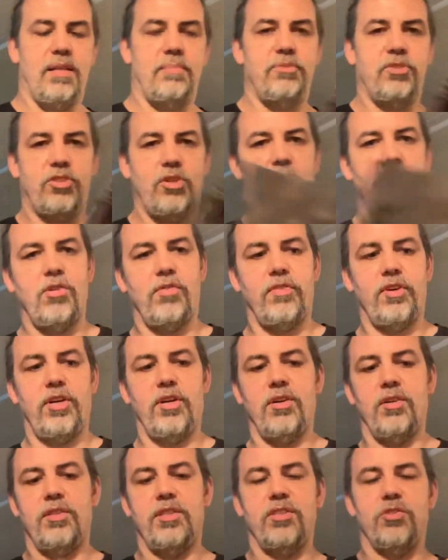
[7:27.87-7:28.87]
start over
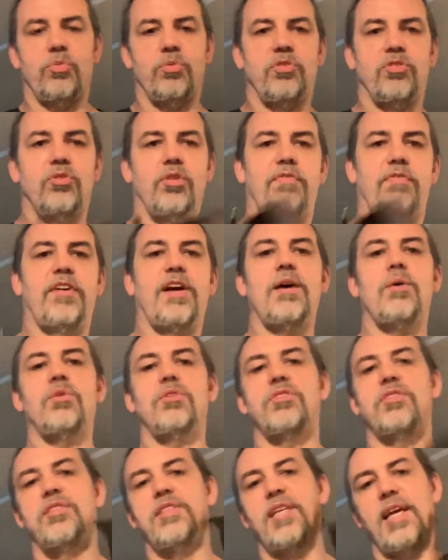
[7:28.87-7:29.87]
here on this one, so if I were
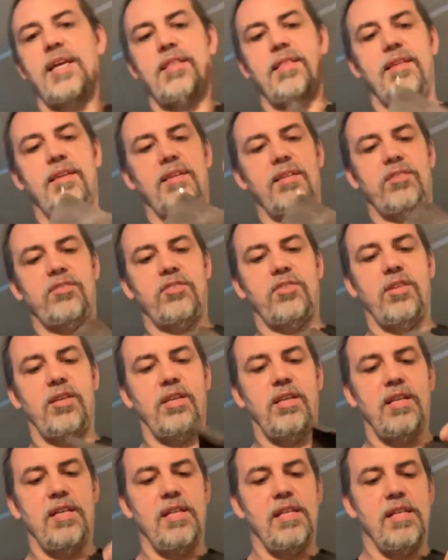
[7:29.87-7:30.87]
to take this
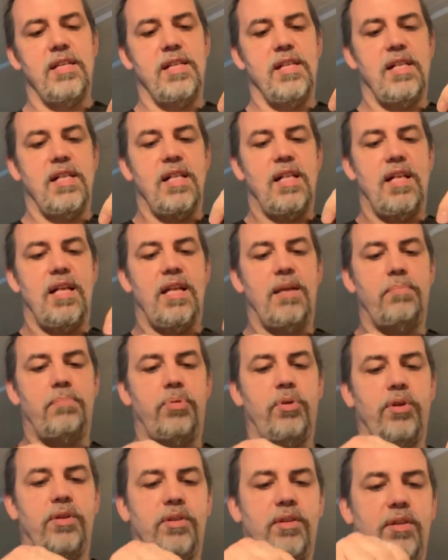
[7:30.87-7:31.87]
and
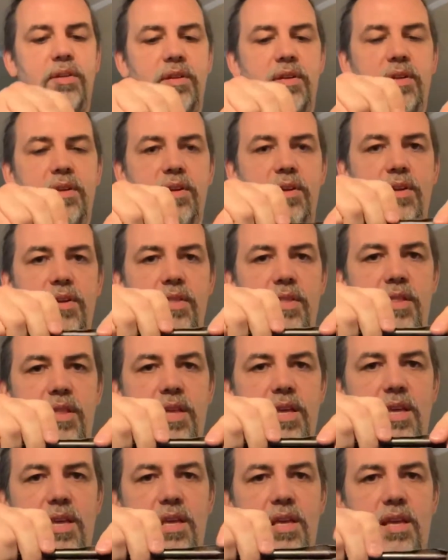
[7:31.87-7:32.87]
put
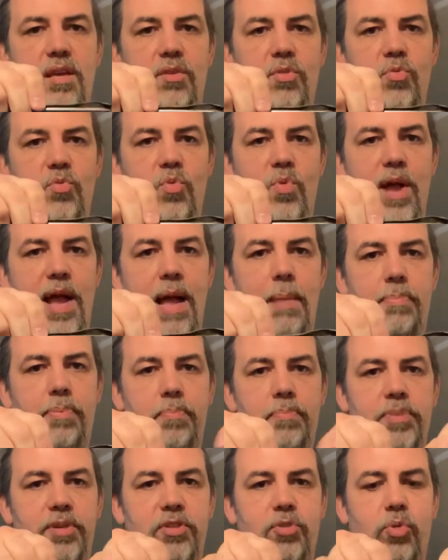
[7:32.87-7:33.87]
the
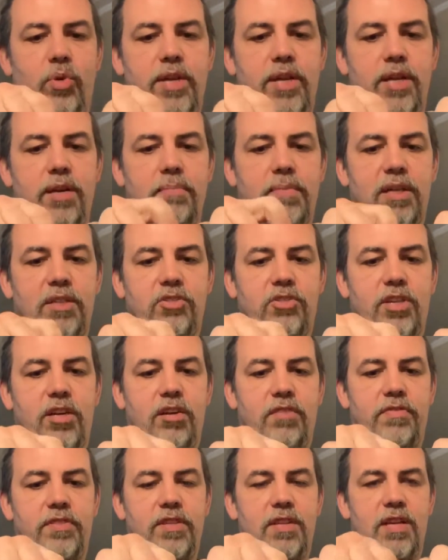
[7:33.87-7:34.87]
wrap between
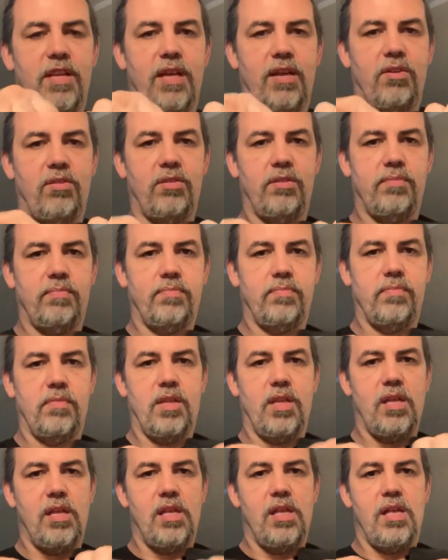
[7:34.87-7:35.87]
myself and the nail
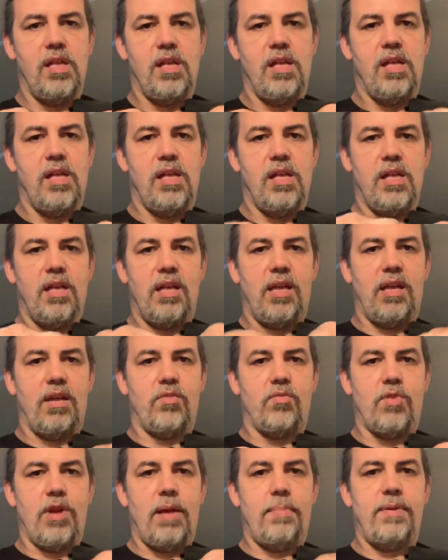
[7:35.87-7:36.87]

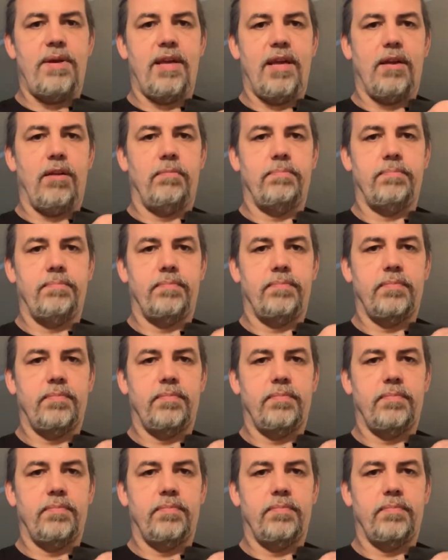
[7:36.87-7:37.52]
and wrap it down,